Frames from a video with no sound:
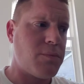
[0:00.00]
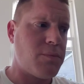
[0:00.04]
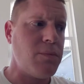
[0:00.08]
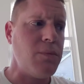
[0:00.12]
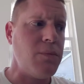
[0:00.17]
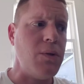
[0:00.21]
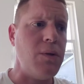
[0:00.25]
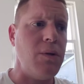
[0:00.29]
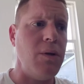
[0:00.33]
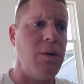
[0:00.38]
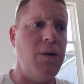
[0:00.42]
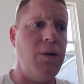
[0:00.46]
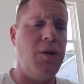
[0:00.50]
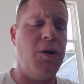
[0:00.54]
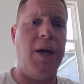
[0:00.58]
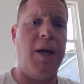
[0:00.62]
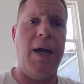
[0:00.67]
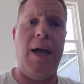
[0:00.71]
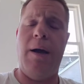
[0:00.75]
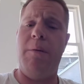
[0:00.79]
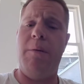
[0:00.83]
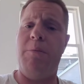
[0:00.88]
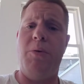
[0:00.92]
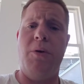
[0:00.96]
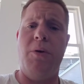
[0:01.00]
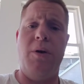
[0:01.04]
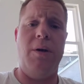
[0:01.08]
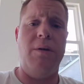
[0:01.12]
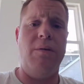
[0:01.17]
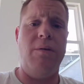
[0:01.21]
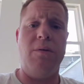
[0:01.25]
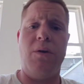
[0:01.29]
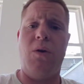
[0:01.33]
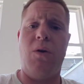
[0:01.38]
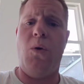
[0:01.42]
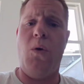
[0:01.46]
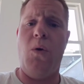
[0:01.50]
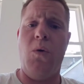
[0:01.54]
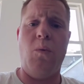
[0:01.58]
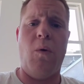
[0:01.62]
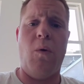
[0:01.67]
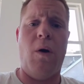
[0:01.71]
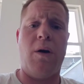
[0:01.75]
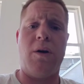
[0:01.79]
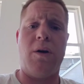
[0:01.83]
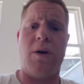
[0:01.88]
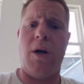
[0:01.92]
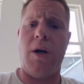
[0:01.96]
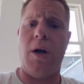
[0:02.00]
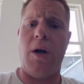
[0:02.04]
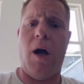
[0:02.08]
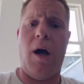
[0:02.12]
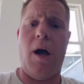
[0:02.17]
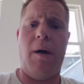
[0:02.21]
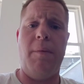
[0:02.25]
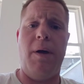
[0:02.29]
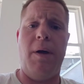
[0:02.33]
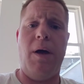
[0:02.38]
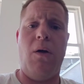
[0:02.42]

You can't put cold water on hot metal.